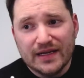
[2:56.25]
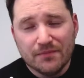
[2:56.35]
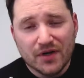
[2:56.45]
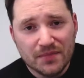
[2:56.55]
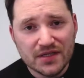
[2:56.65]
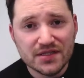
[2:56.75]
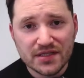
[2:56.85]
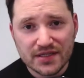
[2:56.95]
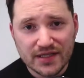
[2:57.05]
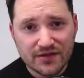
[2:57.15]
It might be
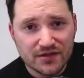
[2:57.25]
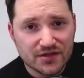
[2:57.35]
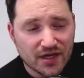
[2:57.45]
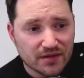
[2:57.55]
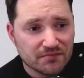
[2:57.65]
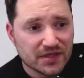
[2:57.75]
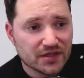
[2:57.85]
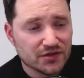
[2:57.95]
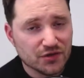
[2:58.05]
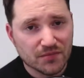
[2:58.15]
easier said than done,
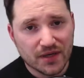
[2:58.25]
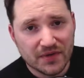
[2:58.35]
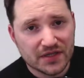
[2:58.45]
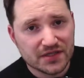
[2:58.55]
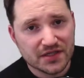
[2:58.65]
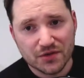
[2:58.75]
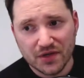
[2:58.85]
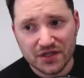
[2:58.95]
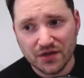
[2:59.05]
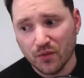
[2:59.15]
because you might be in a
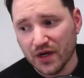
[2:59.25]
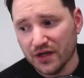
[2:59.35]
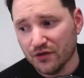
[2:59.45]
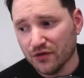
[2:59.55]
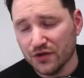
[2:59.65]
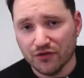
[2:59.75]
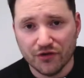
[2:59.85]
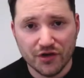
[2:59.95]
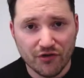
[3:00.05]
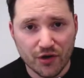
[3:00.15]
situation where you're
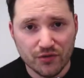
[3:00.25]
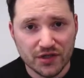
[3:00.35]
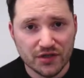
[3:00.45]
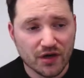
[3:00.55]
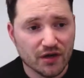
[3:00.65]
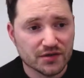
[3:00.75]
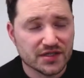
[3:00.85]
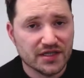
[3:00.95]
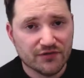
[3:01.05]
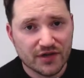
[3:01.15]
on your own and you can't
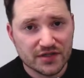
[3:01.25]
see friends